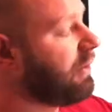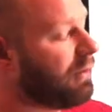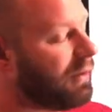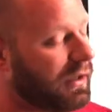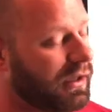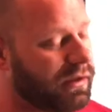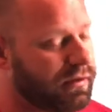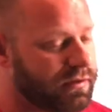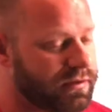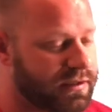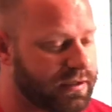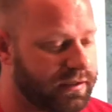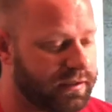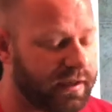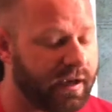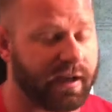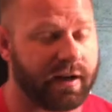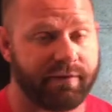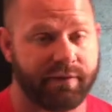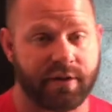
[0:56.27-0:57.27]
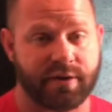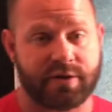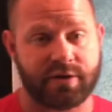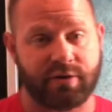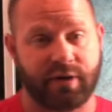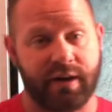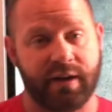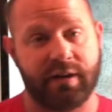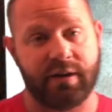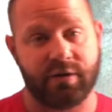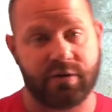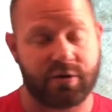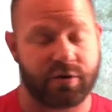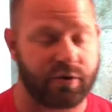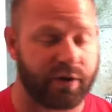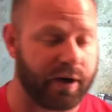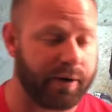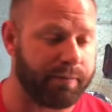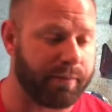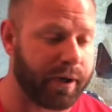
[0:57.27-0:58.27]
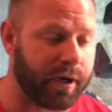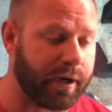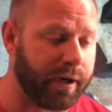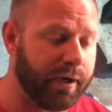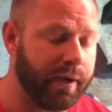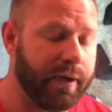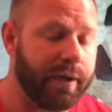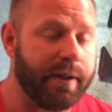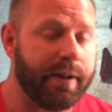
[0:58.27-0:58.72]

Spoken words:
we would use in kind of a standard straight bar.